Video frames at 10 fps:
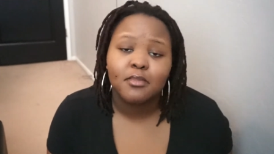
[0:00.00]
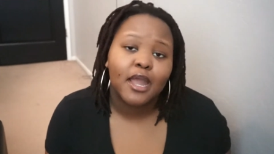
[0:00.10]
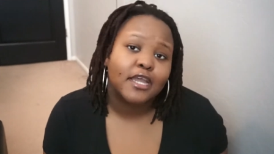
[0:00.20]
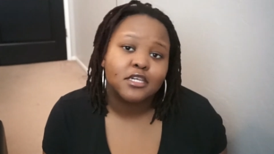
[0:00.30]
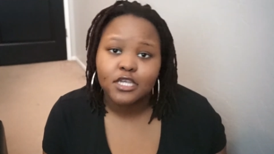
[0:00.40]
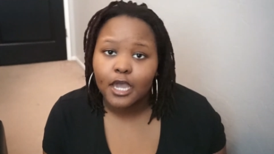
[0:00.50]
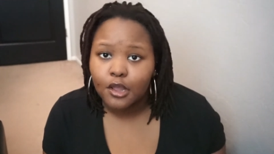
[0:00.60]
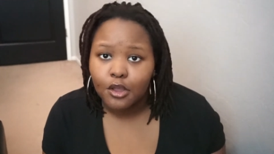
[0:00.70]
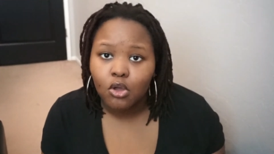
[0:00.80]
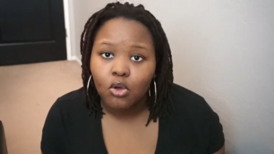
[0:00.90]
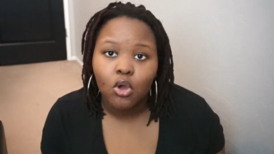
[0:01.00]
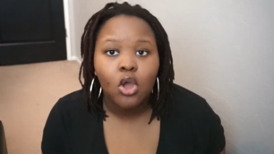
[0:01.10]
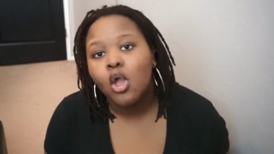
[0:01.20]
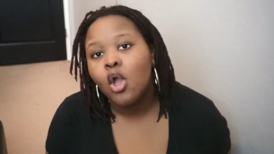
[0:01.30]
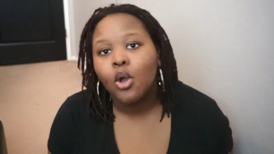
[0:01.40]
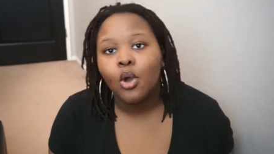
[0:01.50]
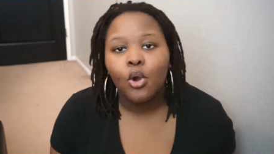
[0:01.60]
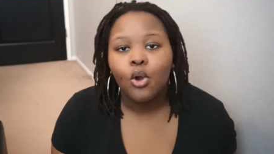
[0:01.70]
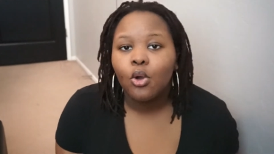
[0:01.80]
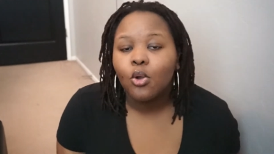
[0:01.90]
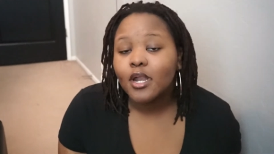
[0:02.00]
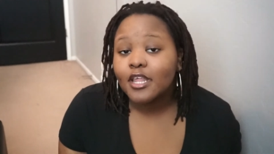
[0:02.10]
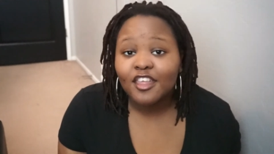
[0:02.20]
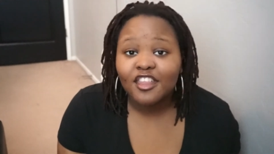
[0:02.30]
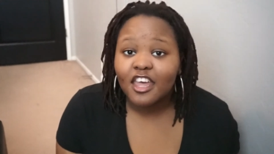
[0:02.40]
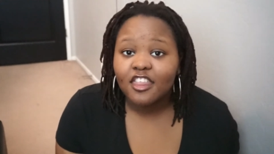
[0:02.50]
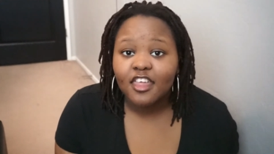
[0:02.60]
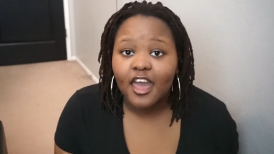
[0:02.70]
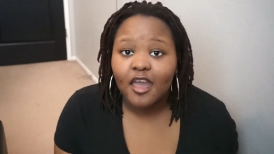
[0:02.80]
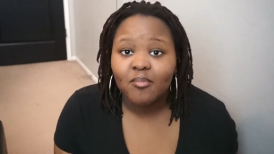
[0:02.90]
or my eyeshadow or anything like that.